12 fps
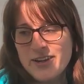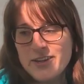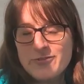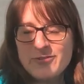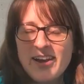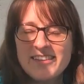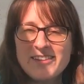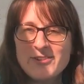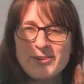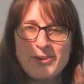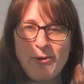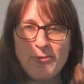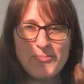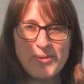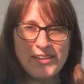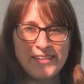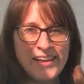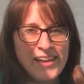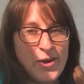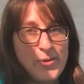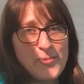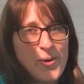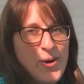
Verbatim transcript: when you find that you can open a